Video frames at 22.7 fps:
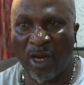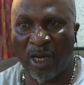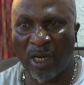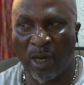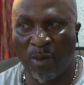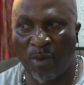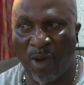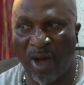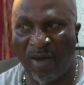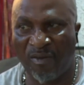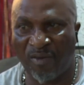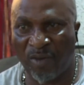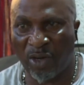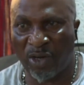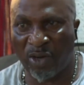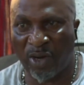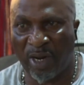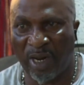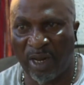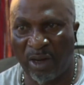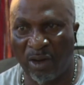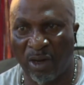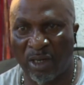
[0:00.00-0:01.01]
The boy flew to
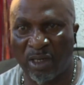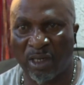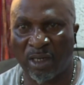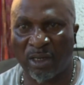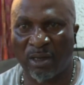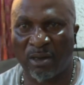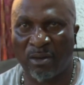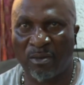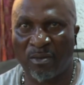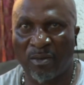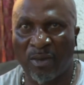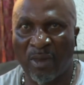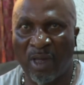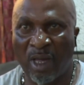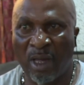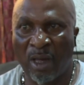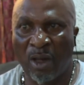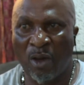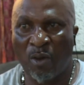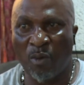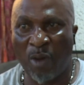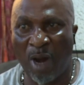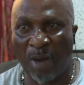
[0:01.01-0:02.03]
Lagos.
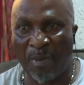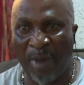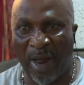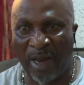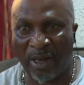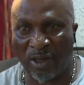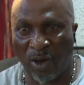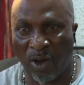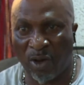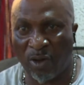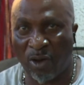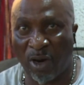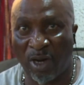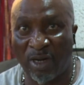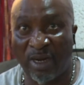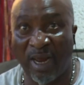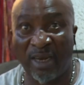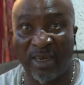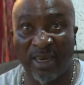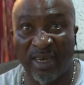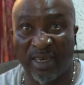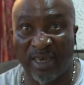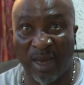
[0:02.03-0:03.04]
When my son got
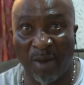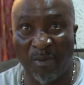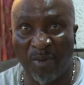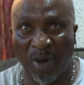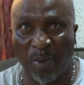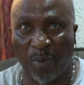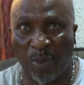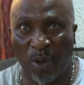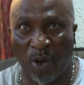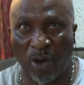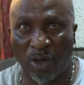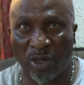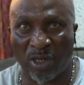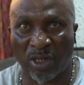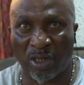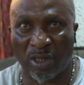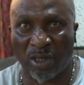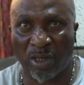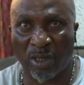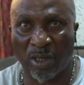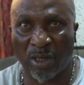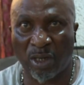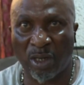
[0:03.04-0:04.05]
there, the same report,
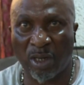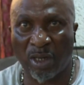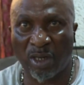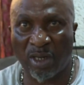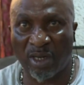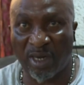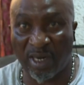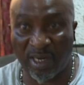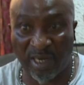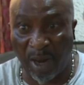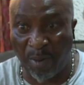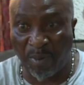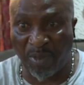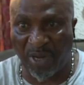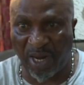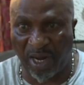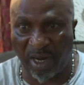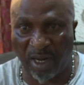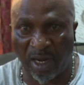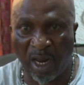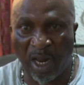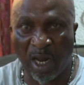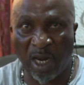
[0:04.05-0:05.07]
the same
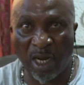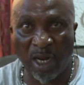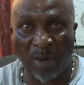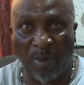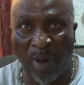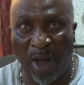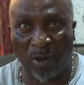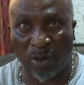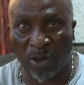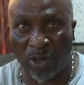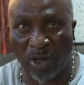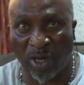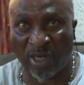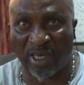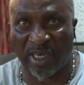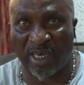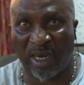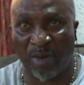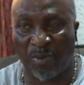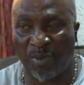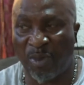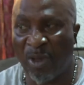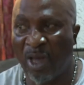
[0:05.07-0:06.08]
thing. The boy could not
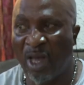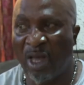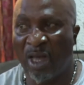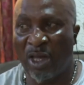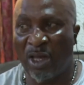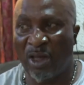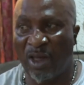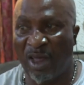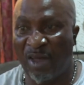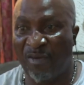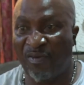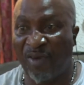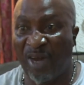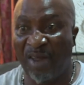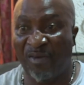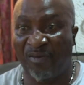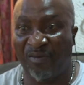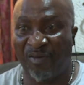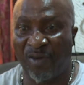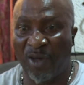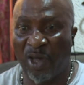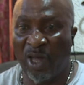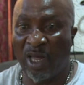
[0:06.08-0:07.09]
sleep. Even
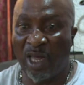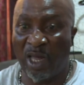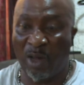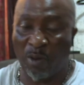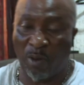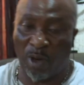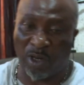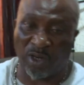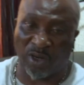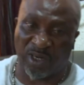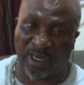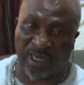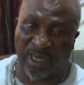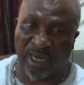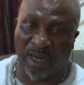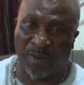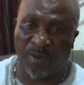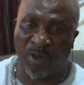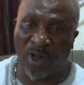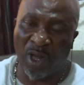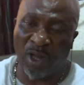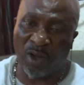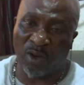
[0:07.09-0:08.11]
if he want to
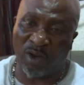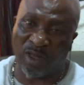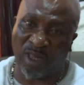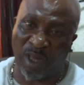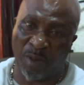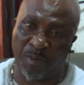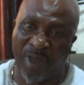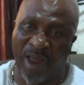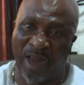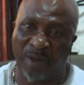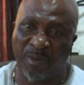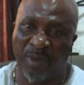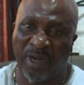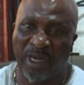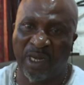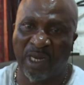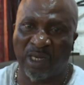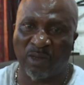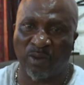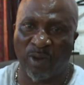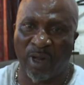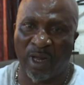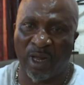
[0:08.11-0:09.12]
sleep, he was saying, bend me
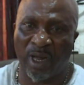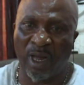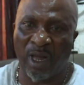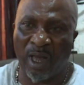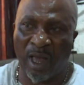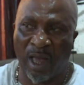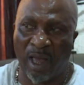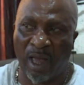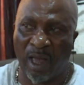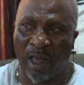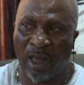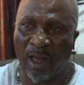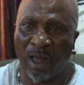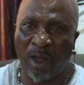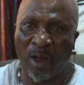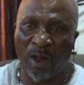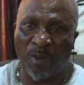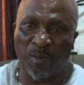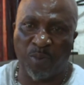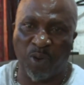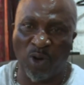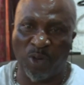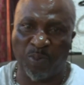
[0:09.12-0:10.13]
this way,
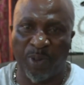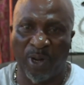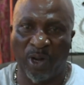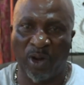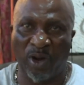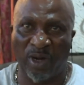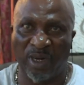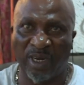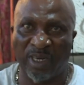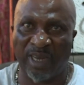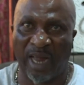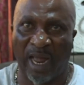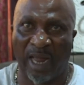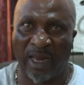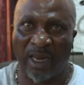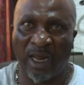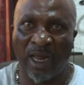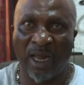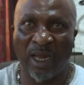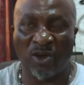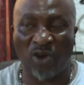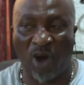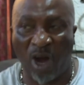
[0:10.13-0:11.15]
put pillow this side,
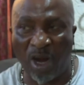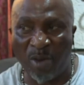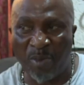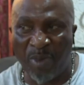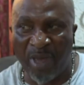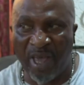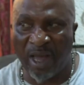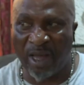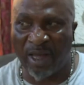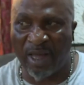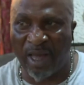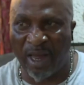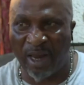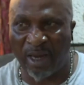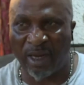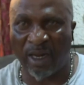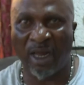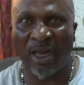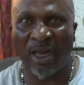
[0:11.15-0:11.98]
turn me again,